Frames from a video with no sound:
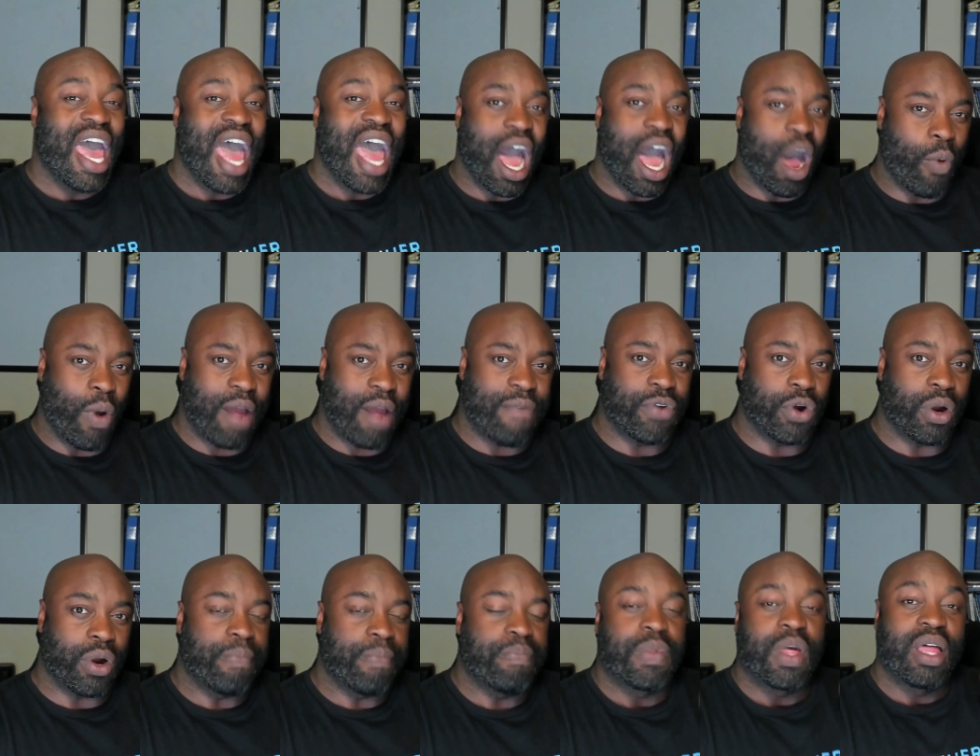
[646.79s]

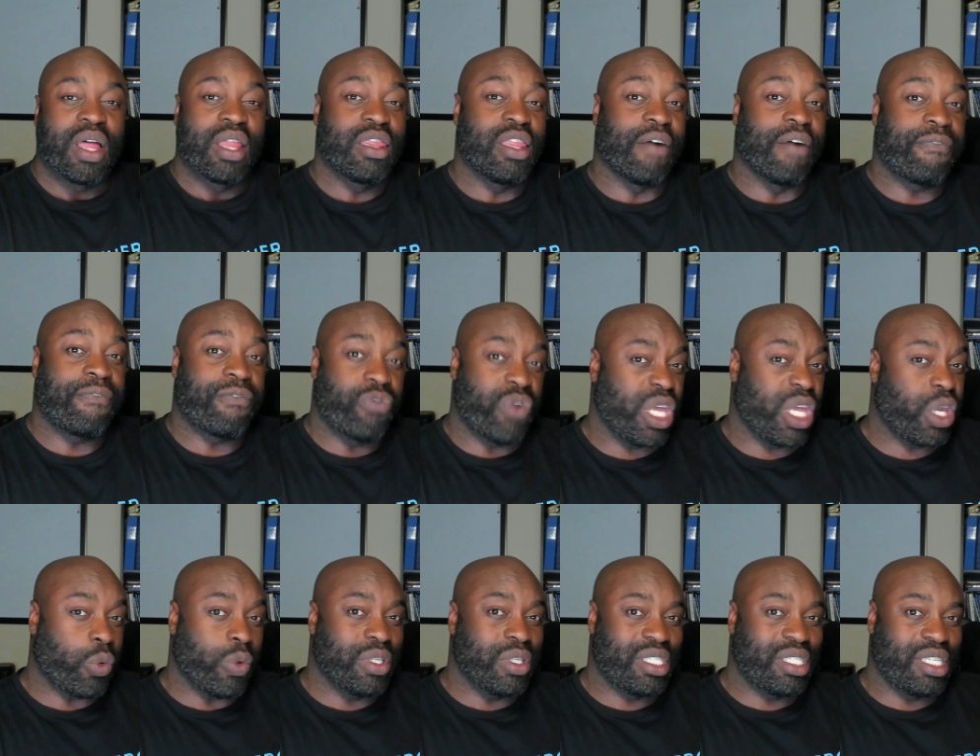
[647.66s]
However, the
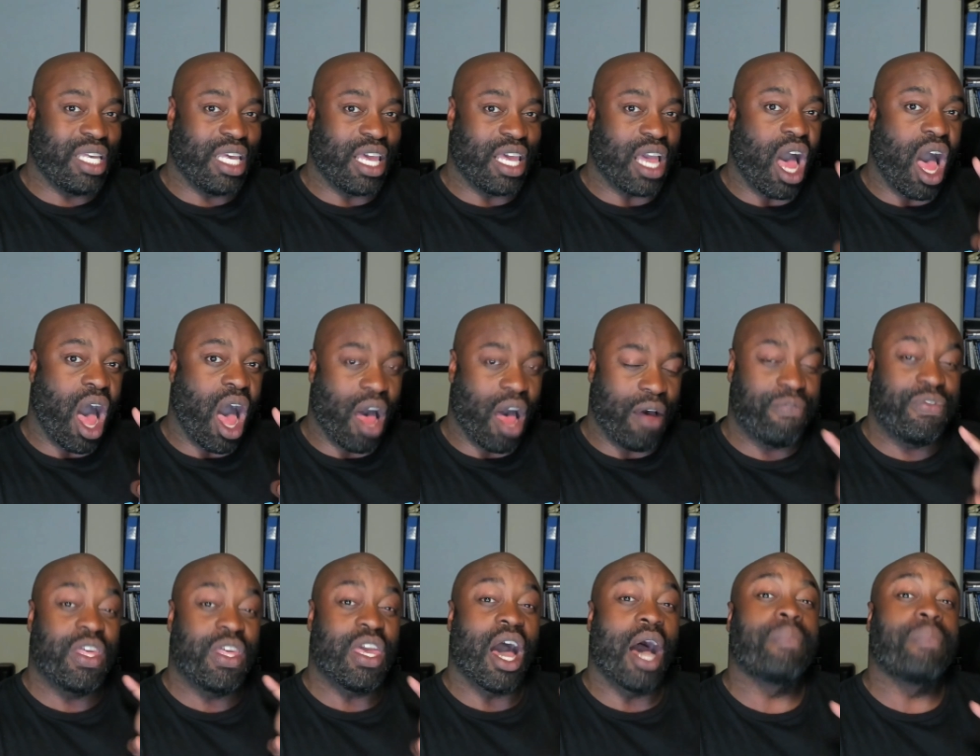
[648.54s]
frequency of
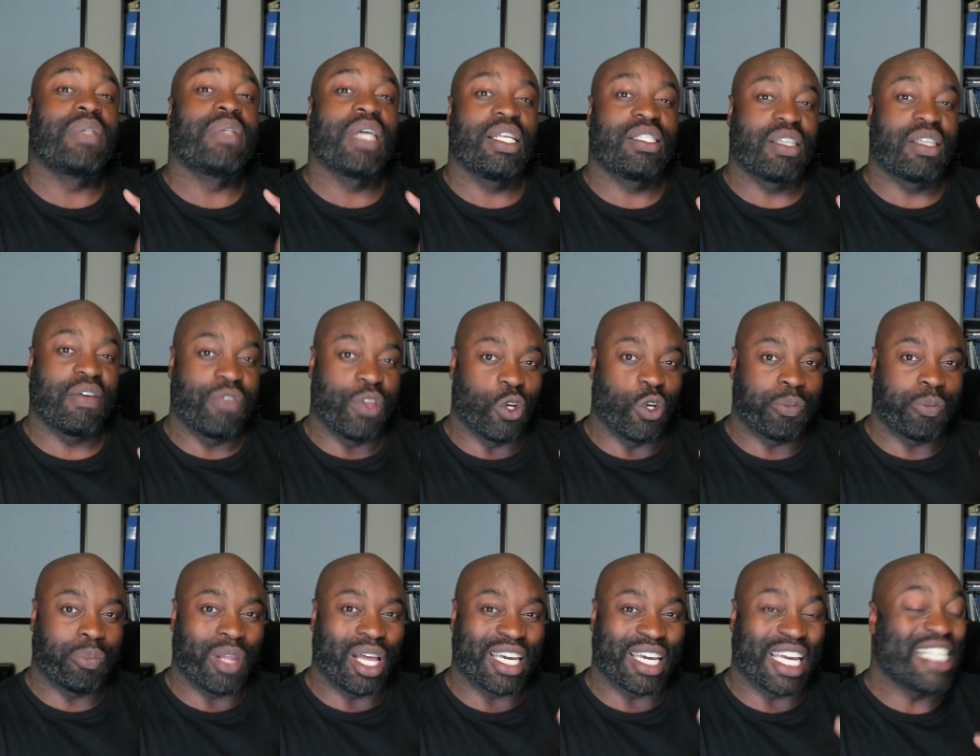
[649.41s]
the updates of those
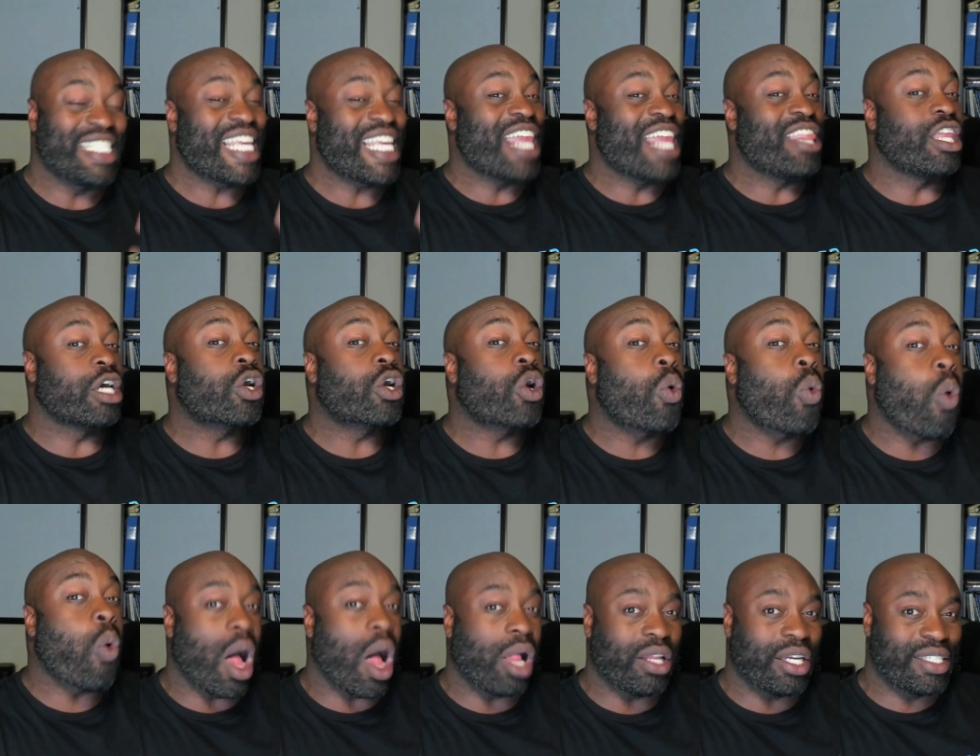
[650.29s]
plugins and the
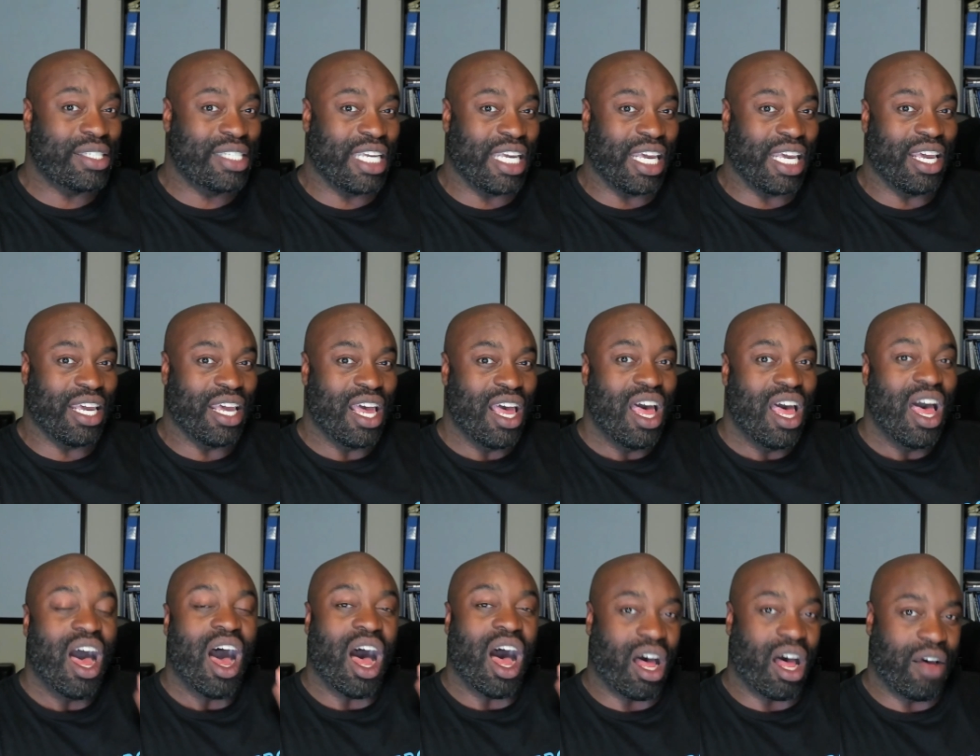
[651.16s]
quality
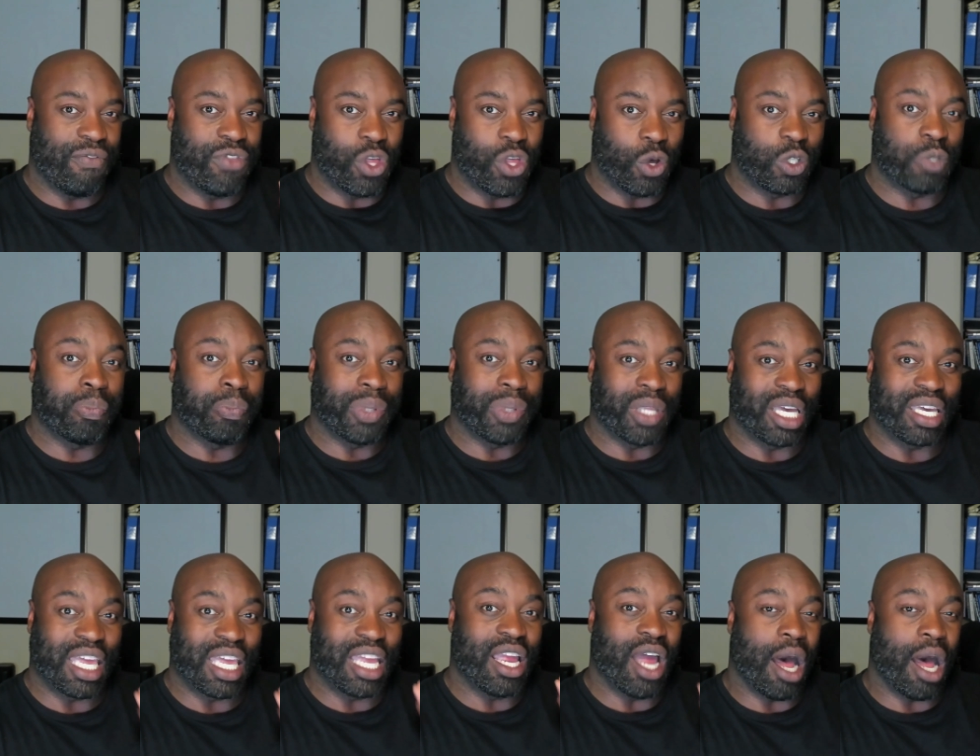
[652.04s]
of those
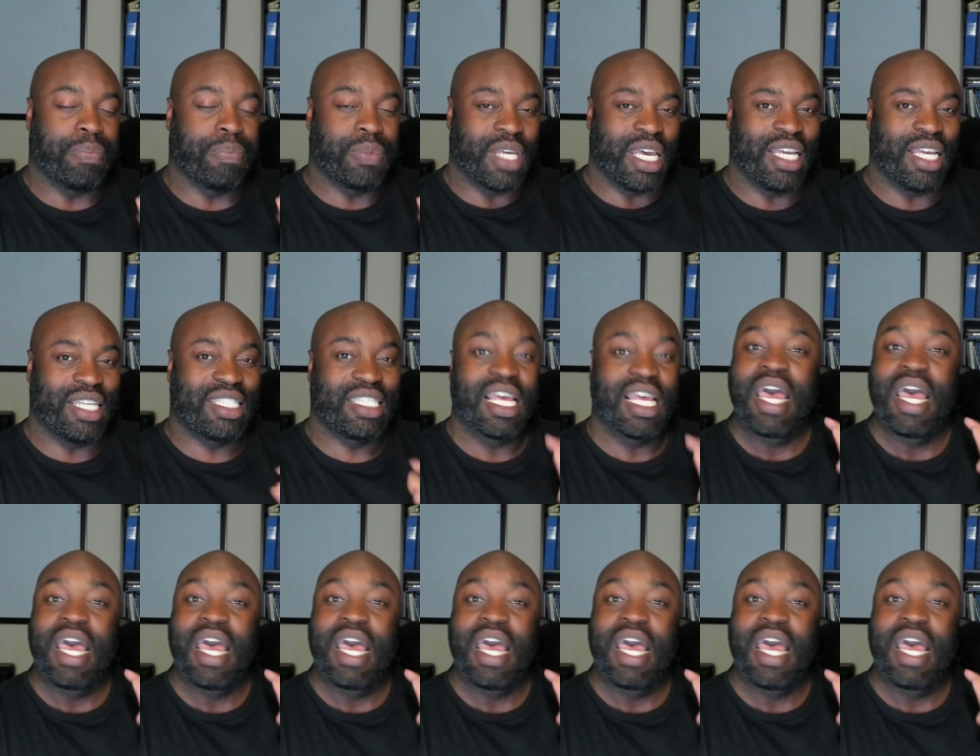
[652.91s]
plugin updates